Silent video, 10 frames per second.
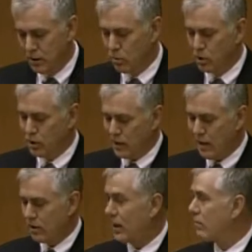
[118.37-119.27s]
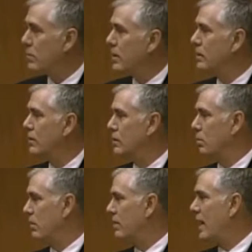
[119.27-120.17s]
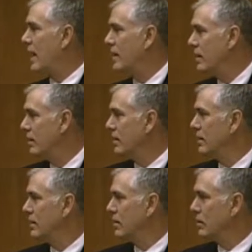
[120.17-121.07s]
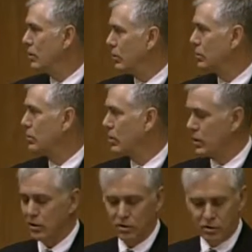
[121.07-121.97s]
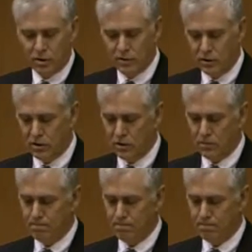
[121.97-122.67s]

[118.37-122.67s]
which allow government to provide those critical services.